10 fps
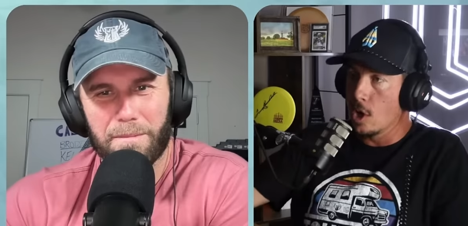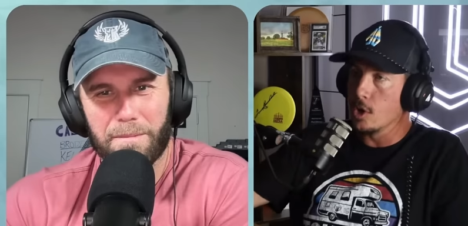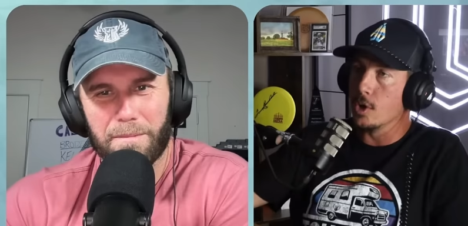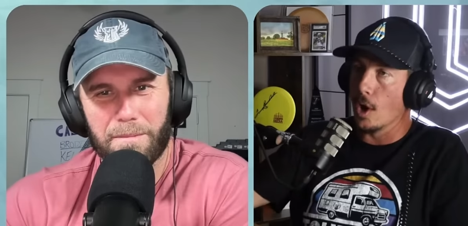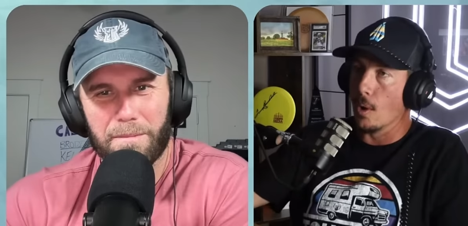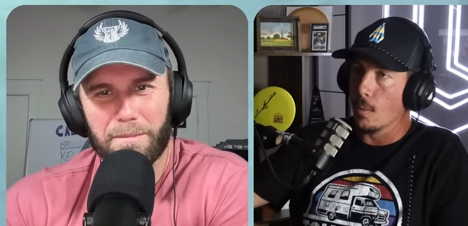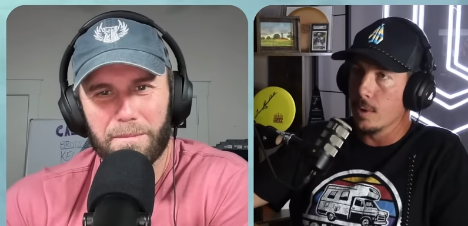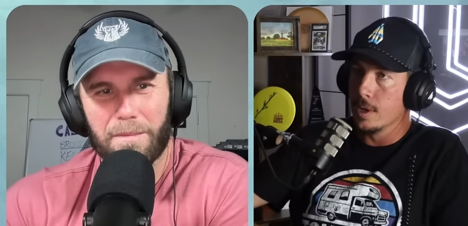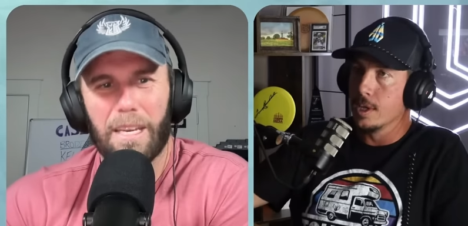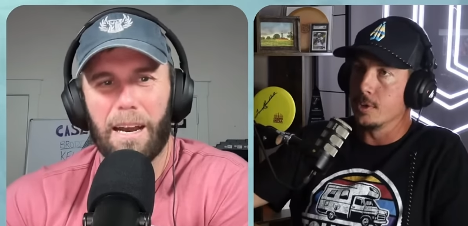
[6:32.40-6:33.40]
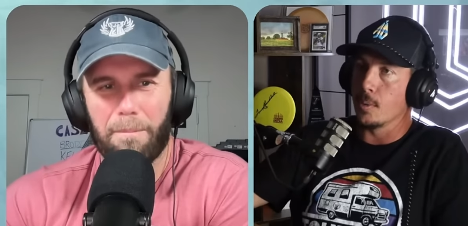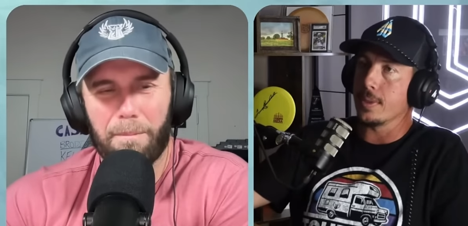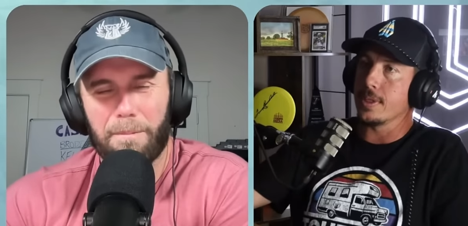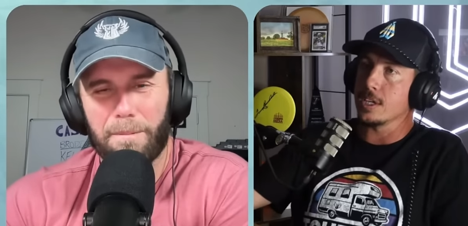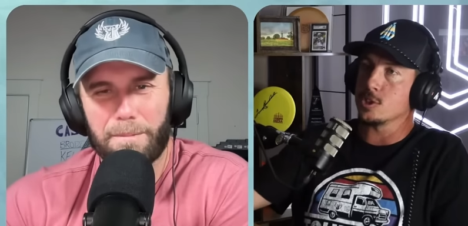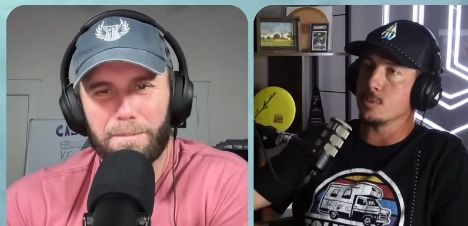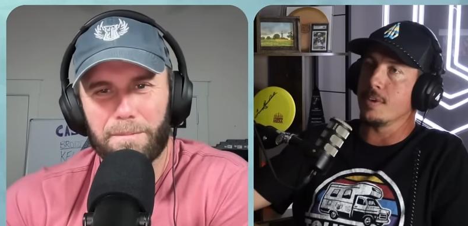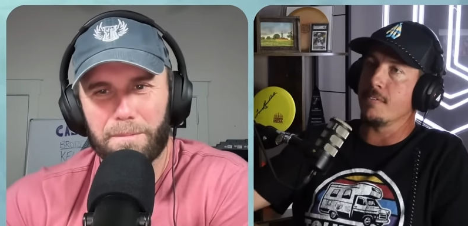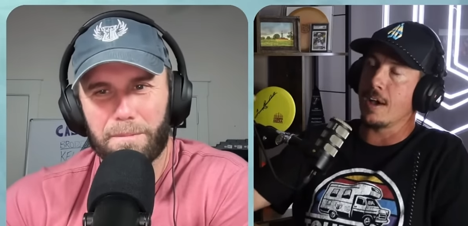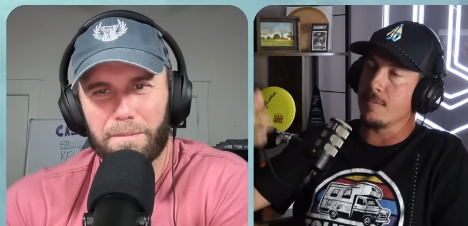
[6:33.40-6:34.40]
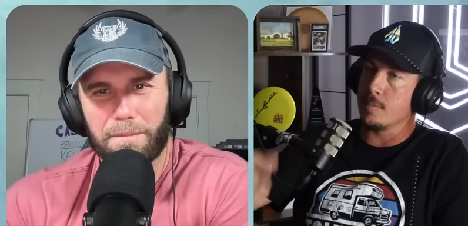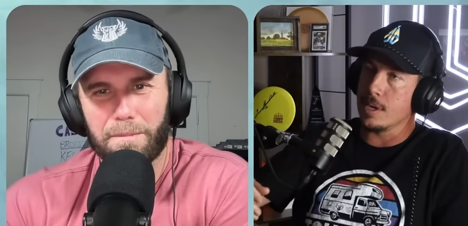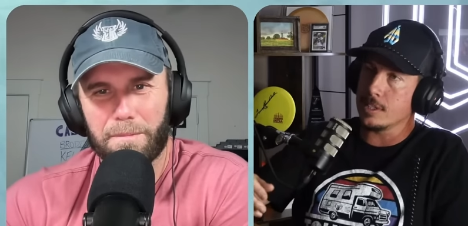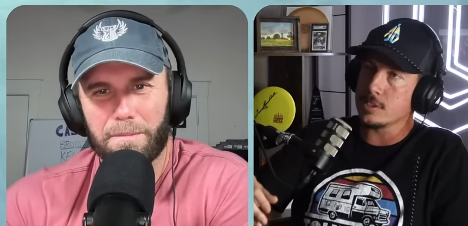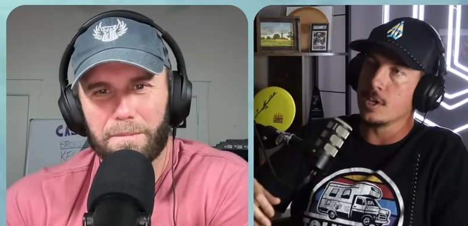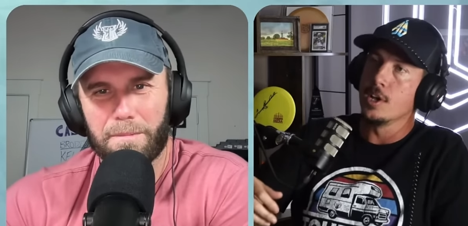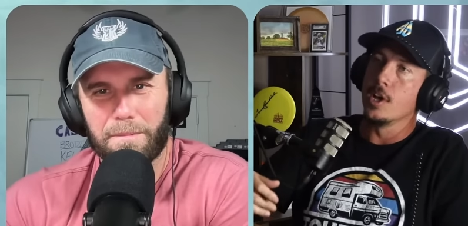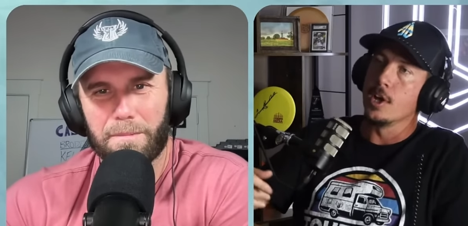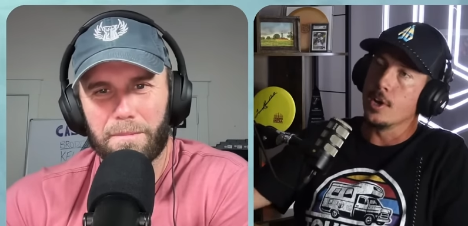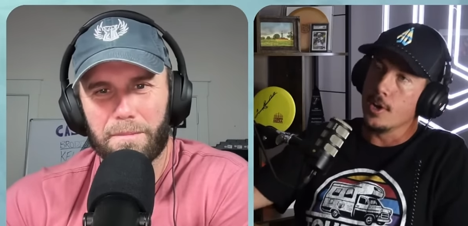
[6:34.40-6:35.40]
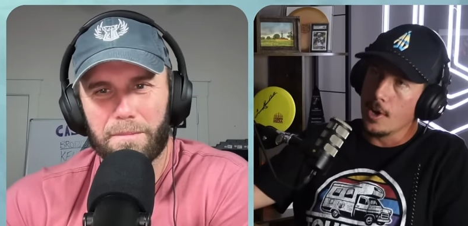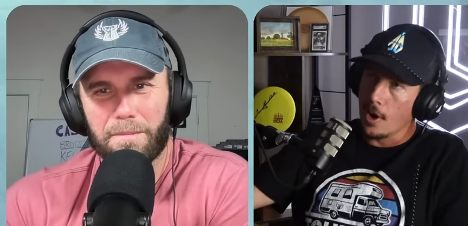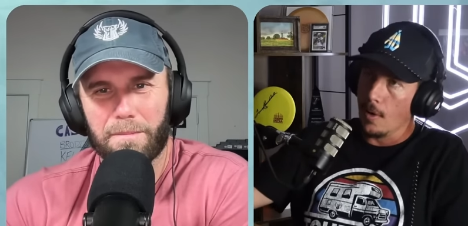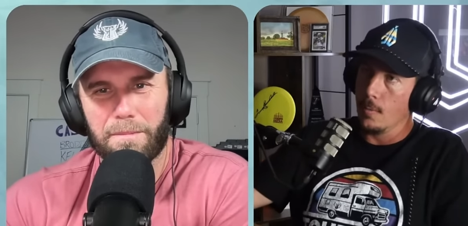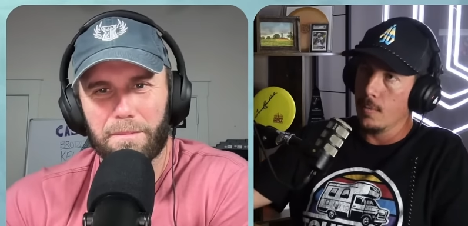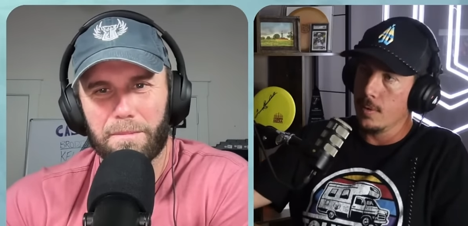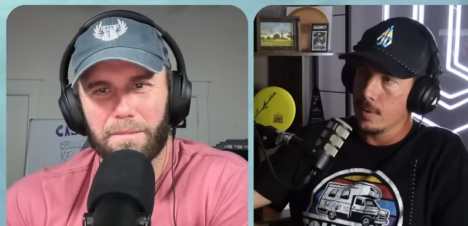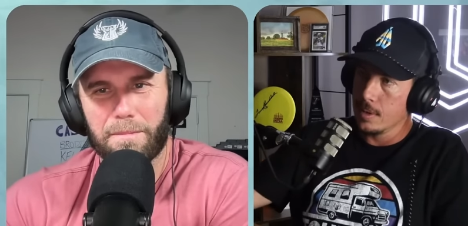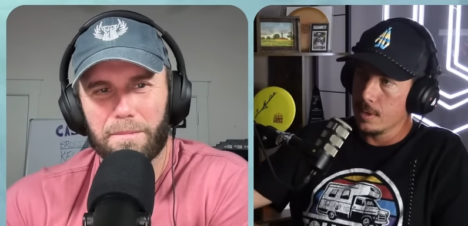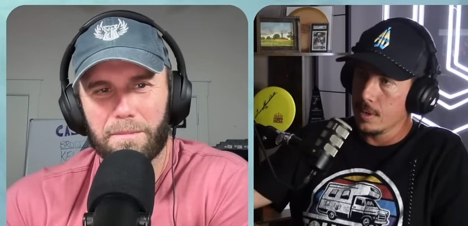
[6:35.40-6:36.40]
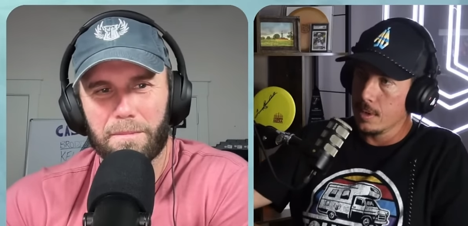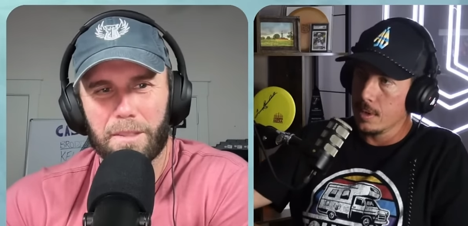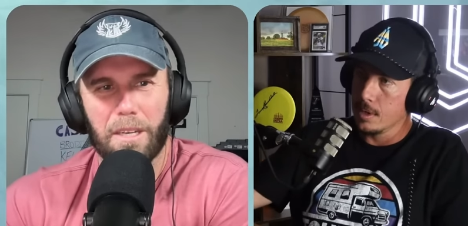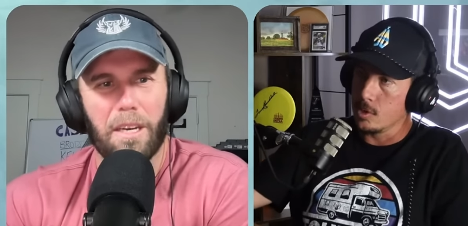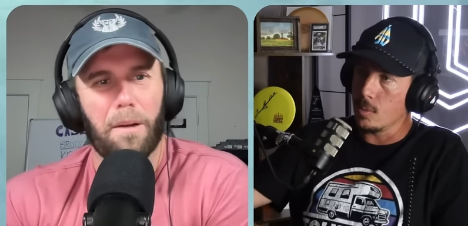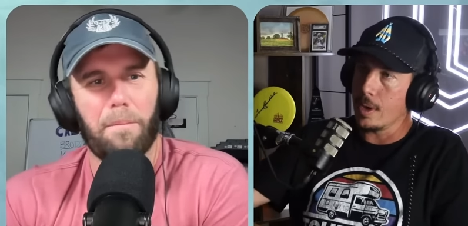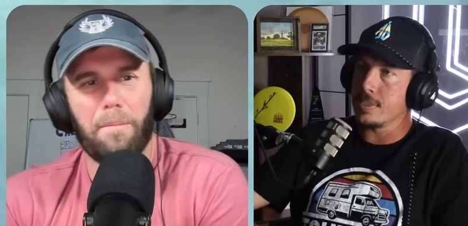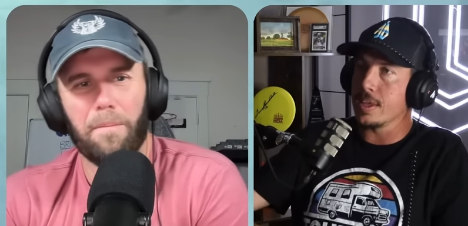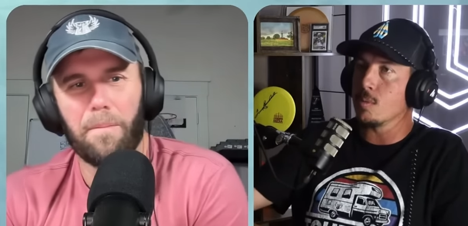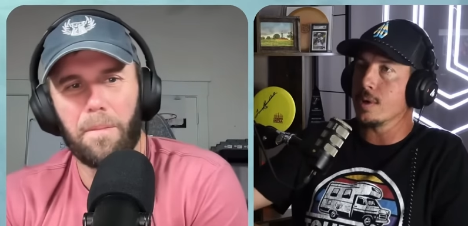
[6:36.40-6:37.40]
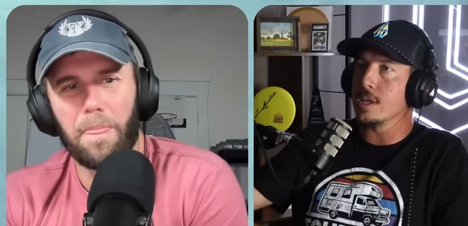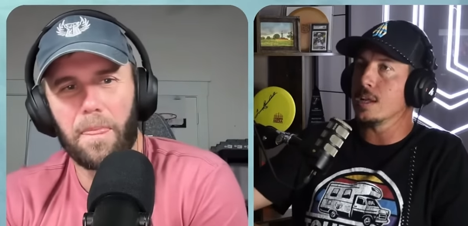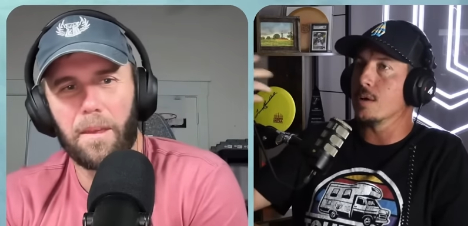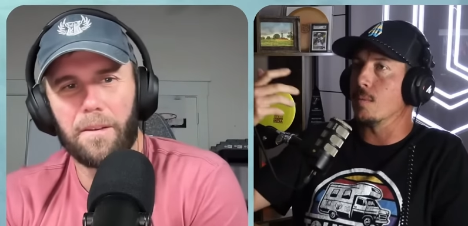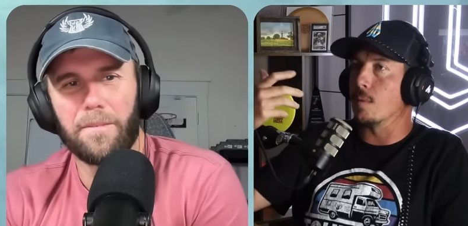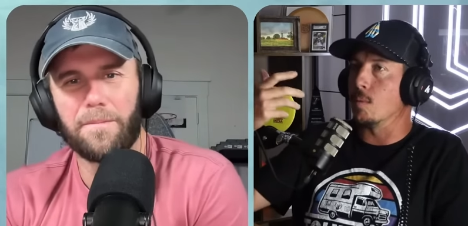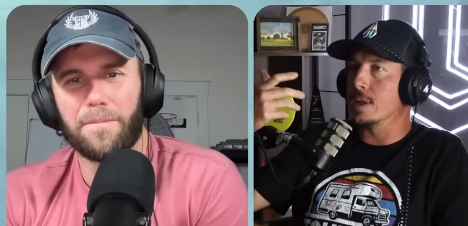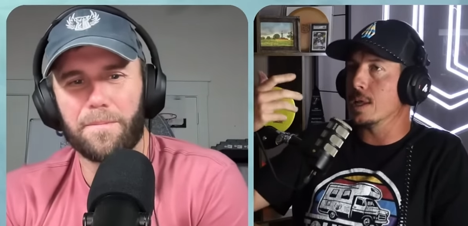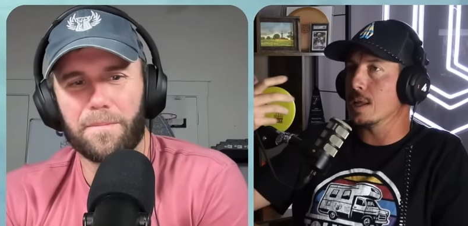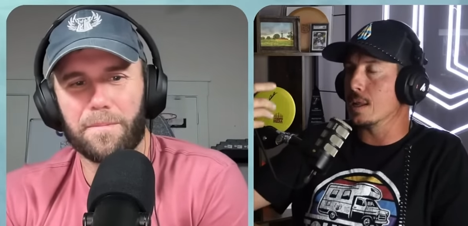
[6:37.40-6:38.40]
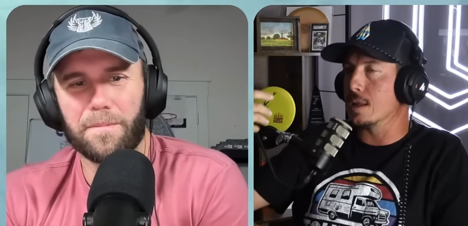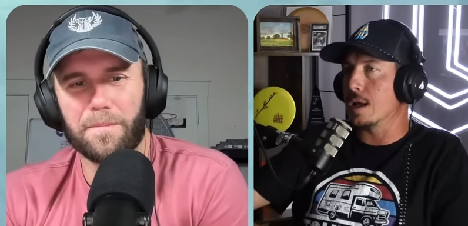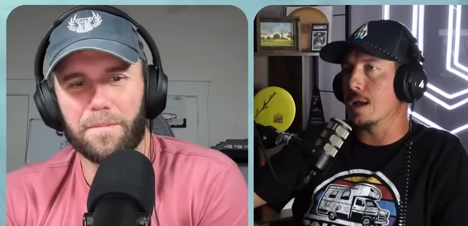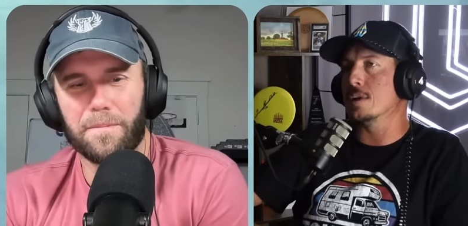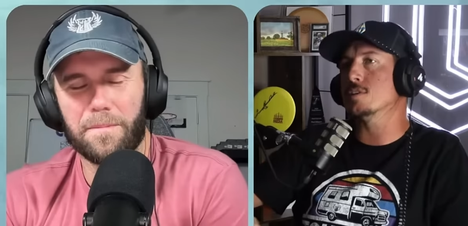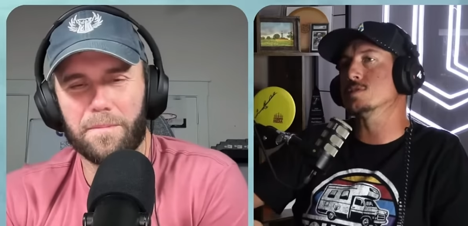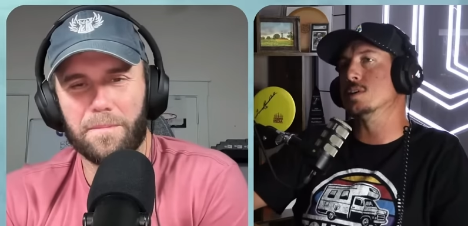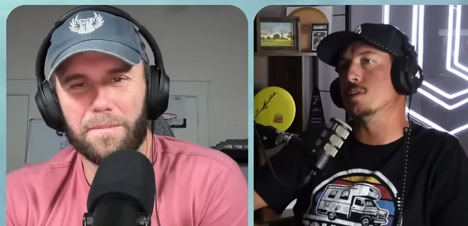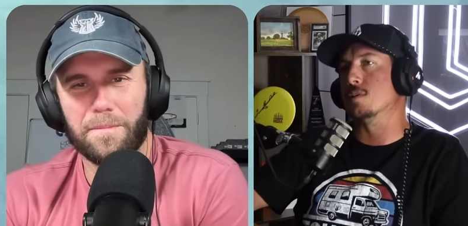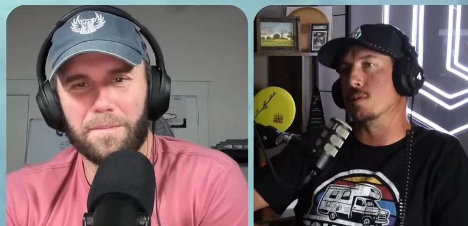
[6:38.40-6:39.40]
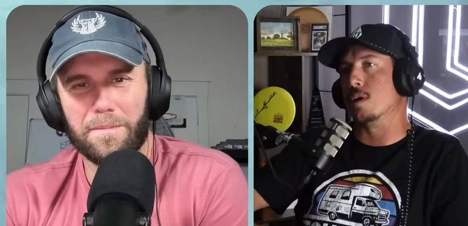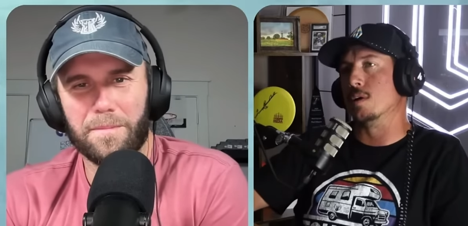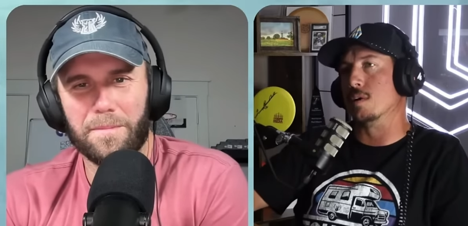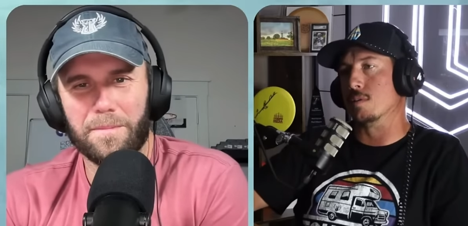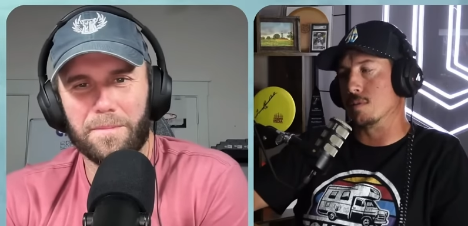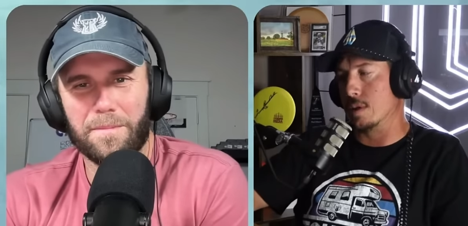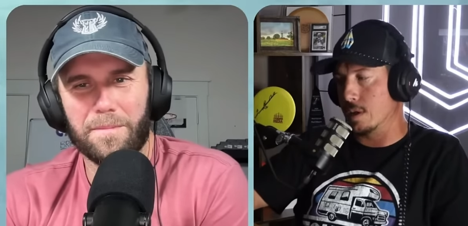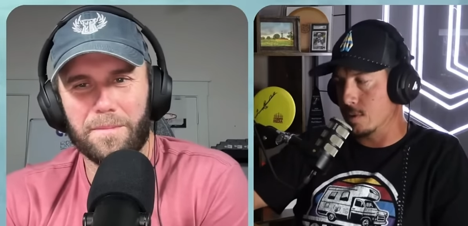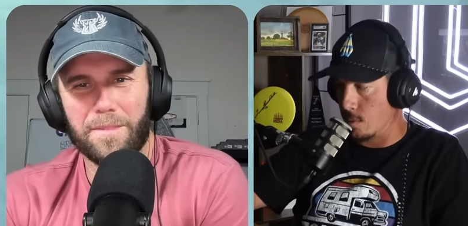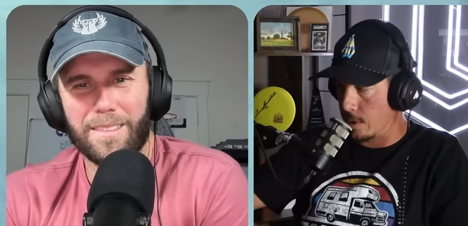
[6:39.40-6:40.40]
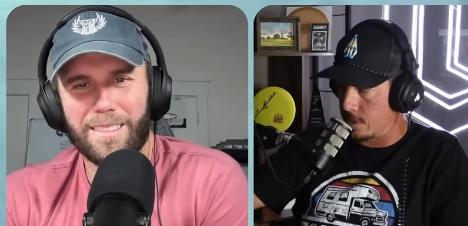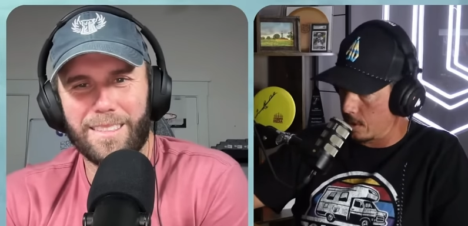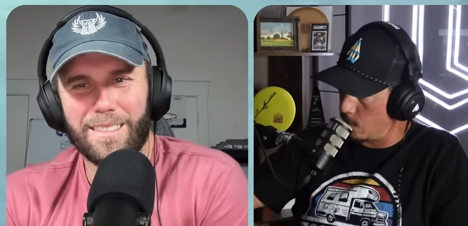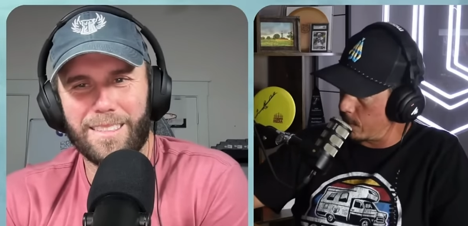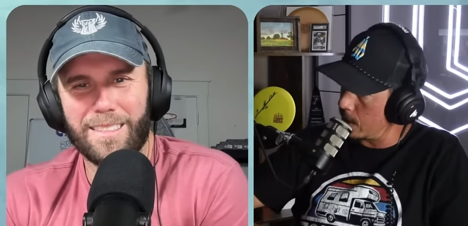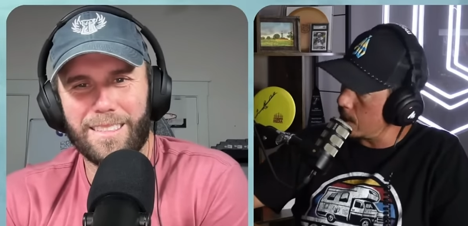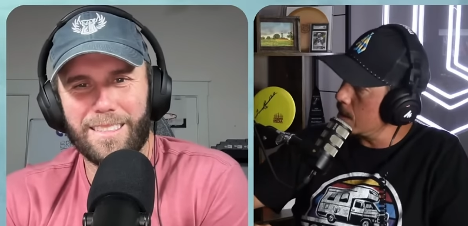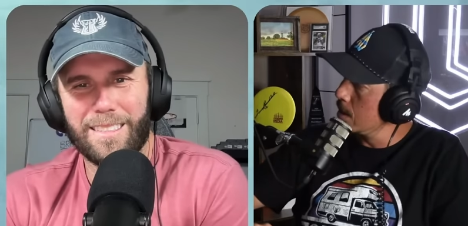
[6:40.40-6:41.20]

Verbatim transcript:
Speaker 1: No. Do yeah. I think it should be five minutes? No. Do I think we need a we need? Here's another another thing. Do I think we need?